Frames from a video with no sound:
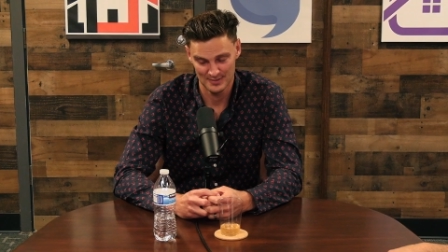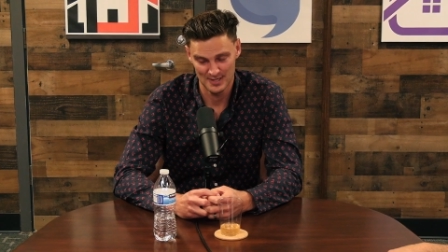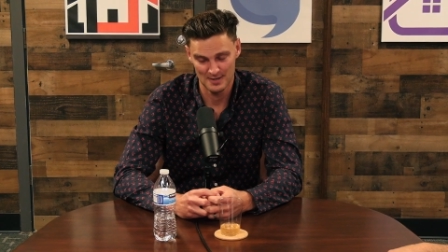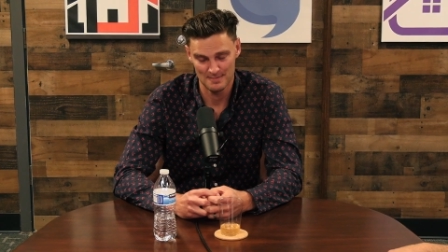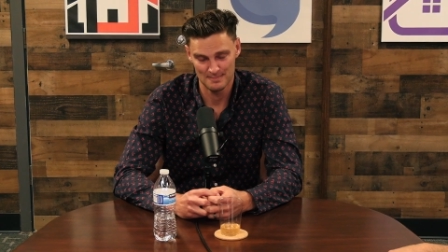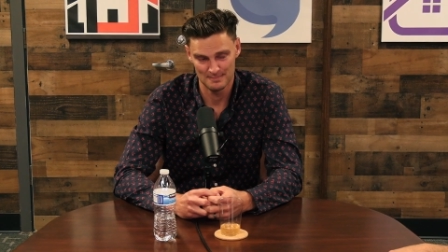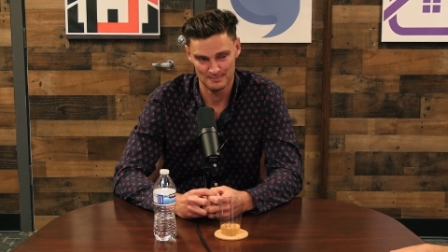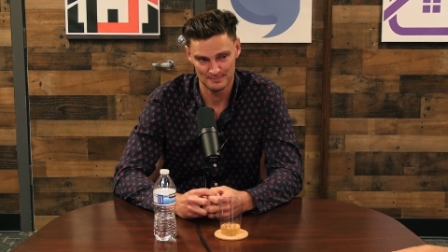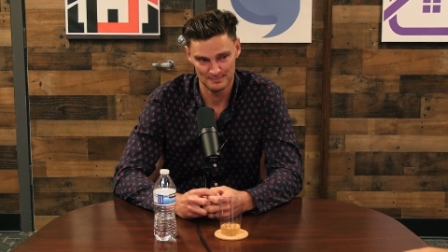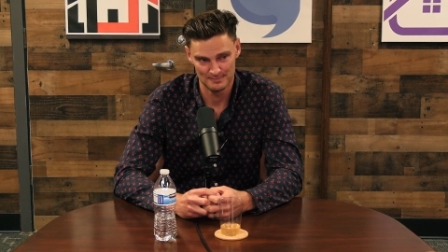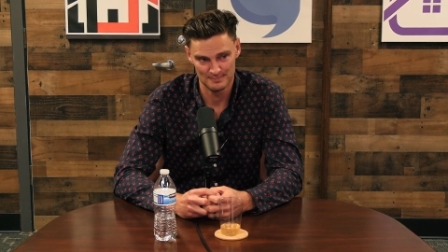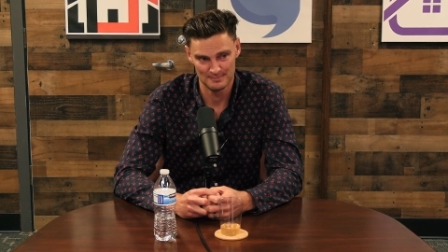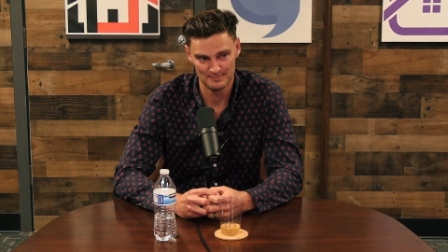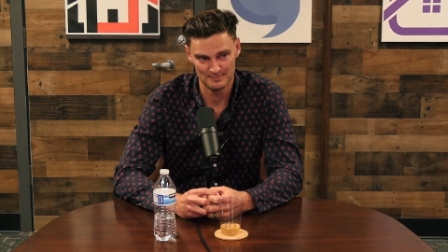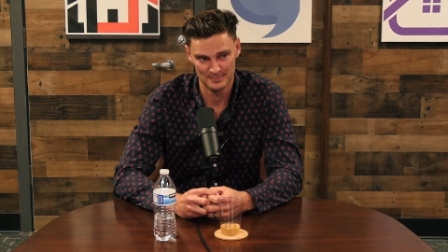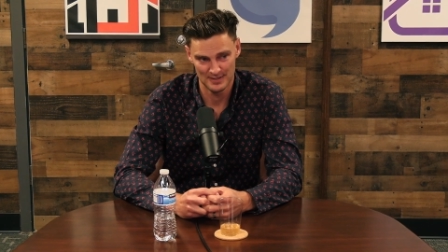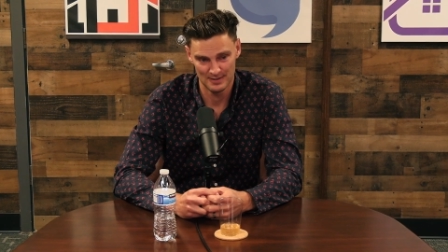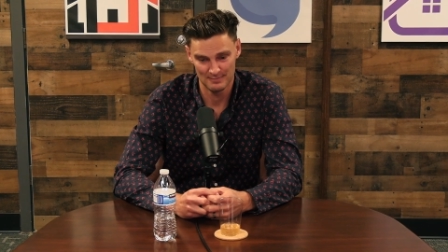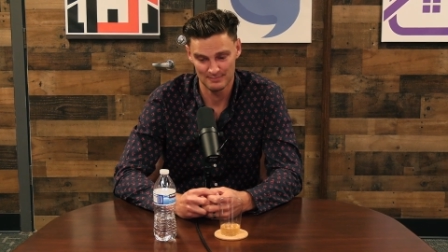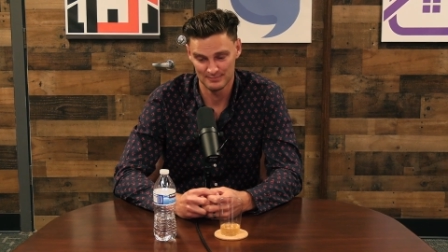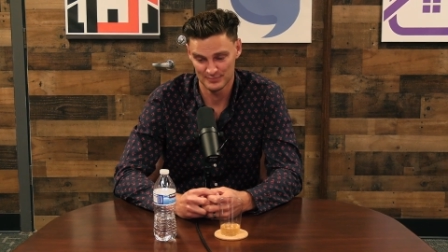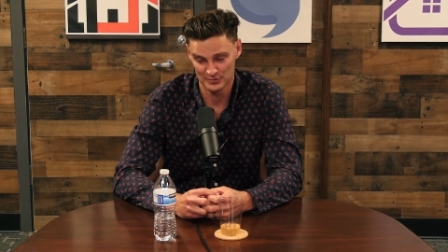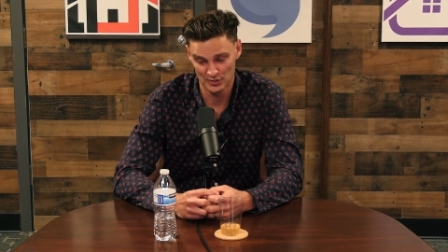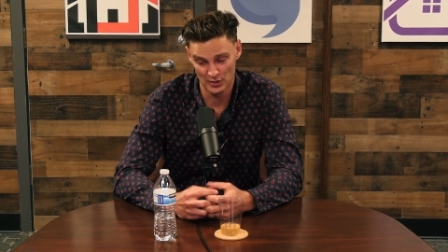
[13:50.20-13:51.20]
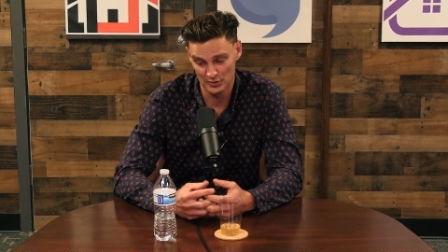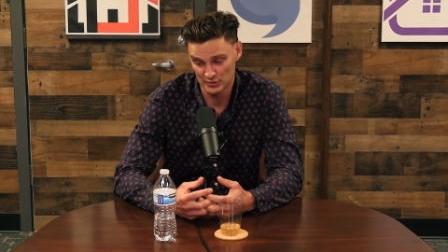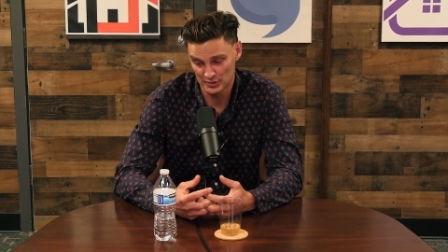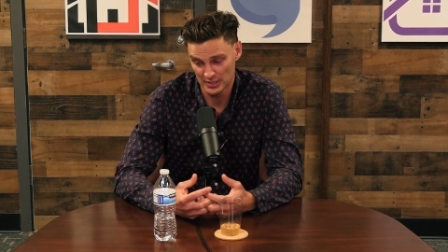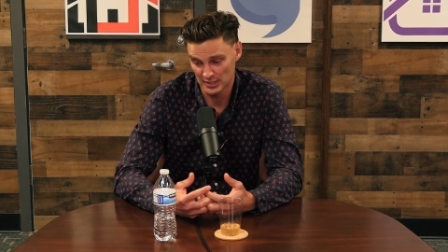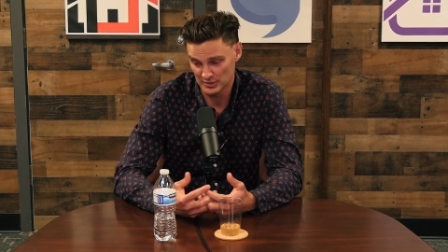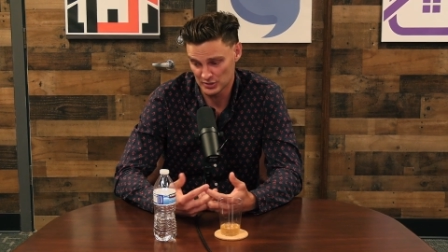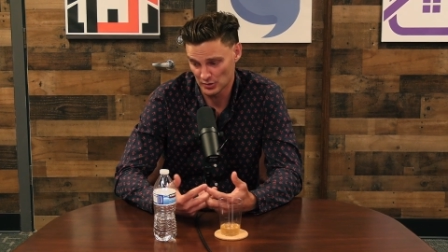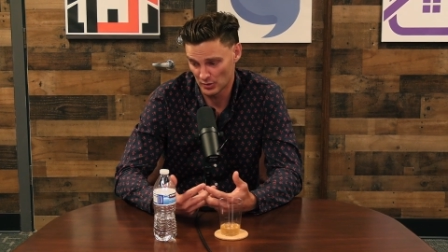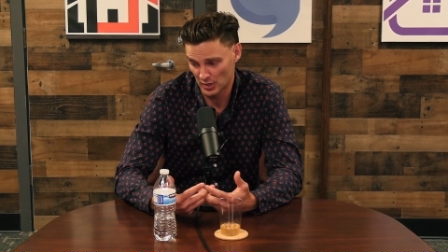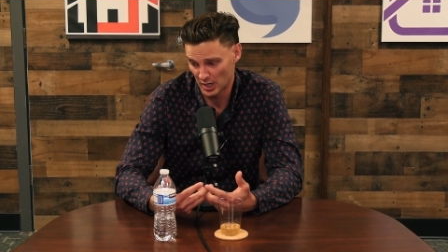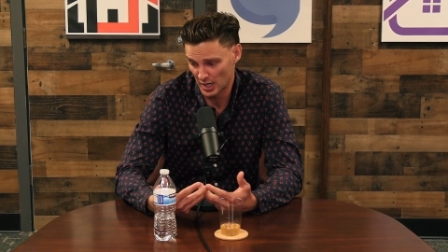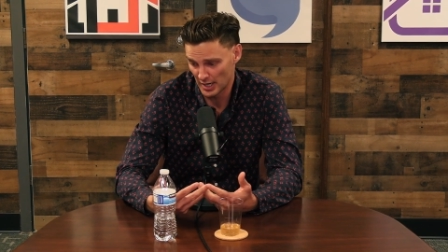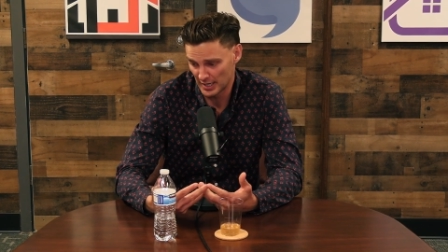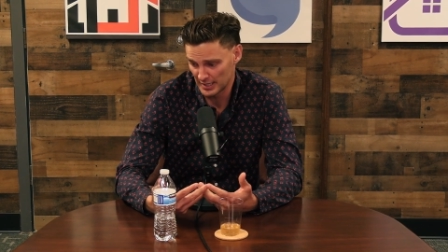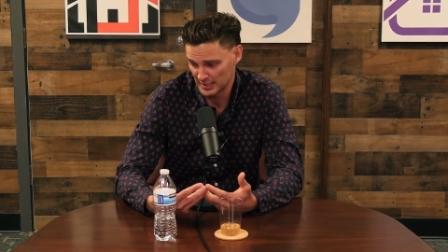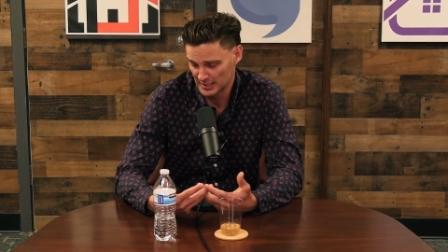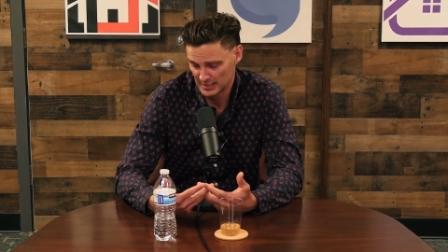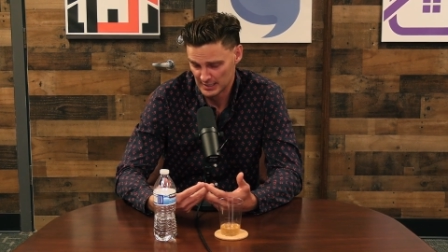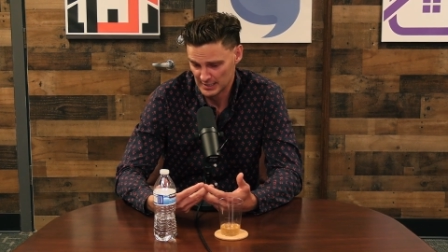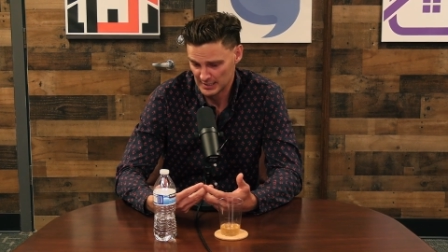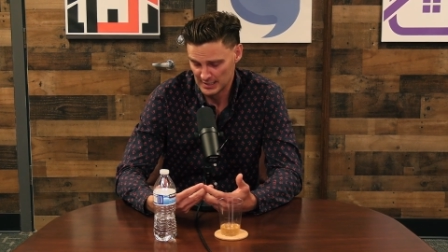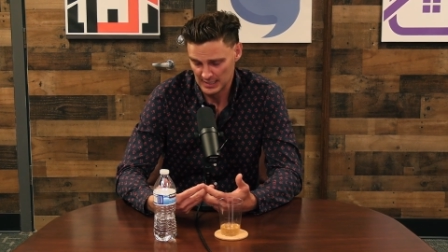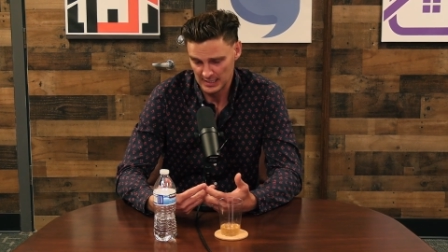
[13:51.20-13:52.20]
Yep. Yep. So yeah, so I,